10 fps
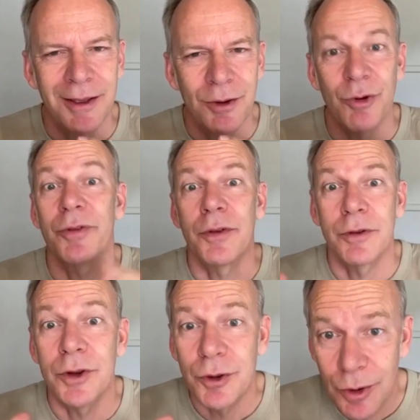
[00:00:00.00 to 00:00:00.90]
Or if you're
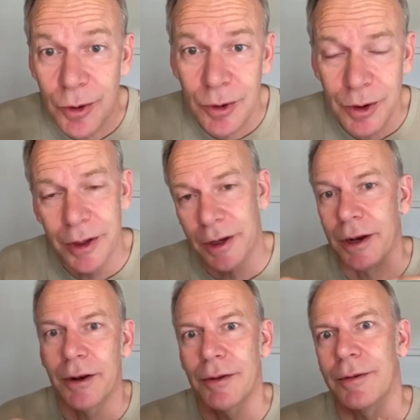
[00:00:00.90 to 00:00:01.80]
in New York, you
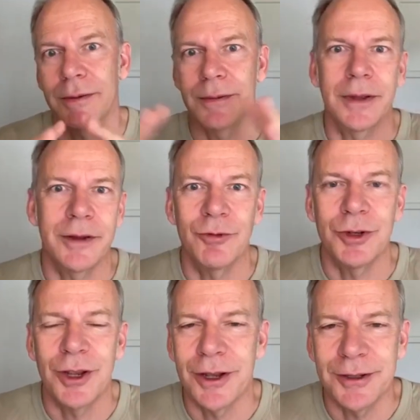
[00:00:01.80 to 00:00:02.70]
know,
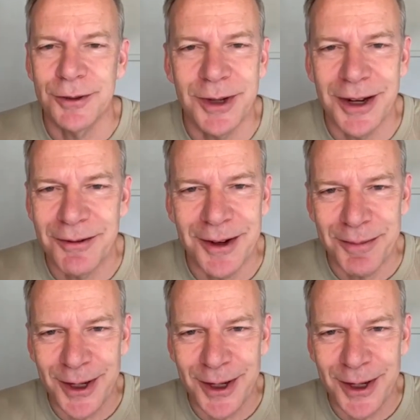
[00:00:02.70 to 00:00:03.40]
100 yards or whatever.